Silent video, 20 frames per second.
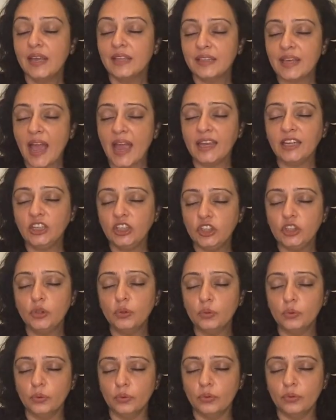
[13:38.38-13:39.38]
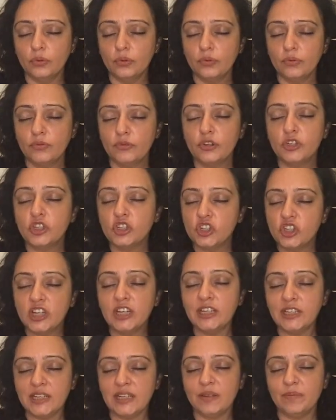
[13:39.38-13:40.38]
Thank you for
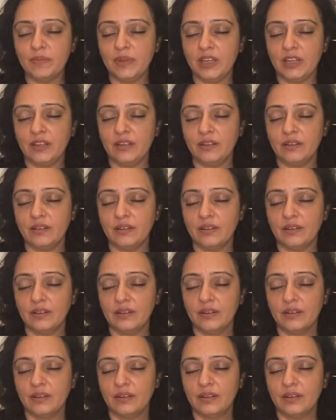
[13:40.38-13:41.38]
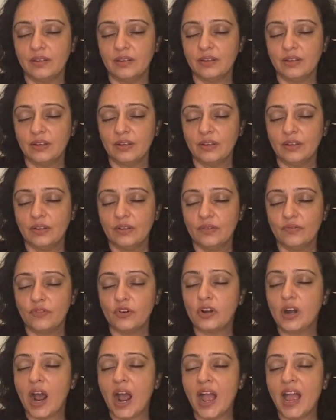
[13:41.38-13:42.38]
cheating me,
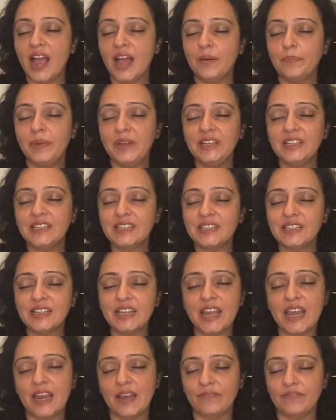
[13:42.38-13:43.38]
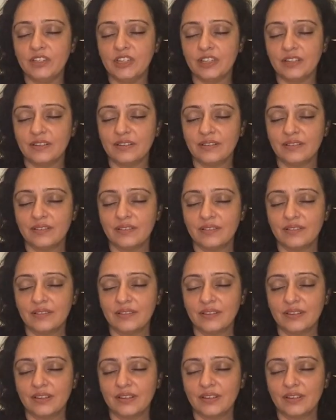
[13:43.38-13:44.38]
for I have been saved
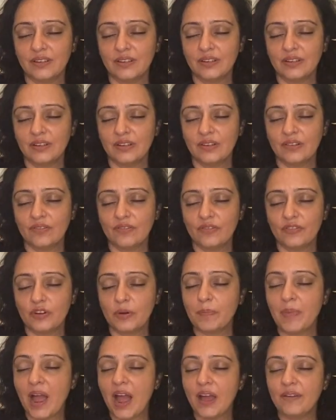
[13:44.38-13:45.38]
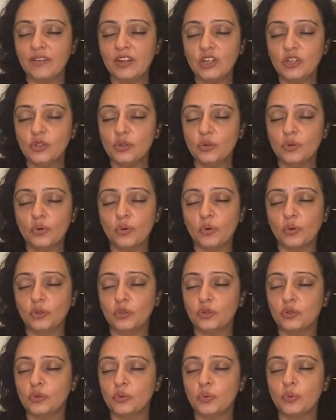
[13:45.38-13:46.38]
from having to go
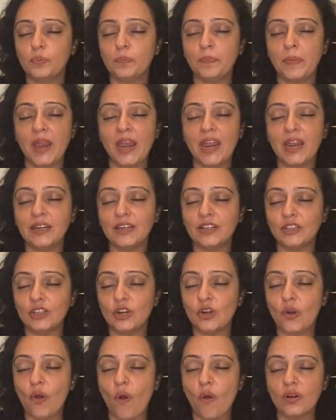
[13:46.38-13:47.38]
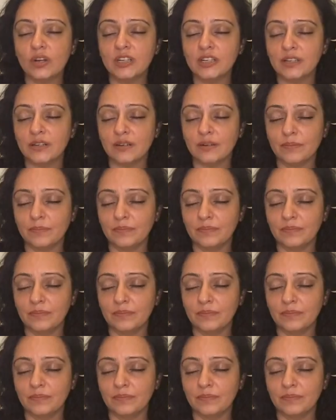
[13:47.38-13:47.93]
through pain in the long term.